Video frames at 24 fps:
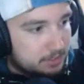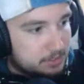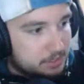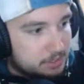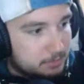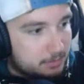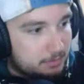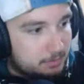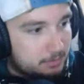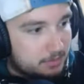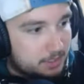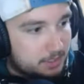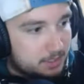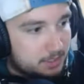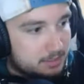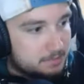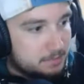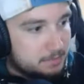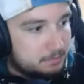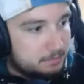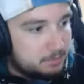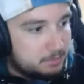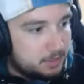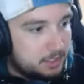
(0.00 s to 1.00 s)
Jamie Benn has
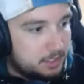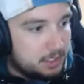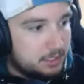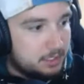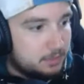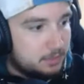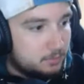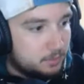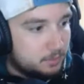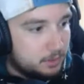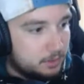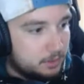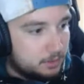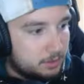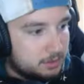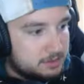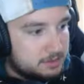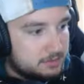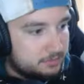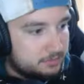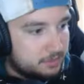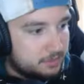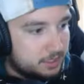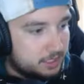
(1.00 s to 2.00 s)
been playing well
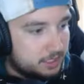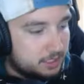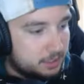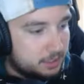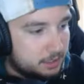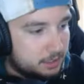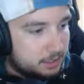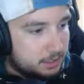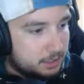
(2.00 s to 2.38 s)
as of late.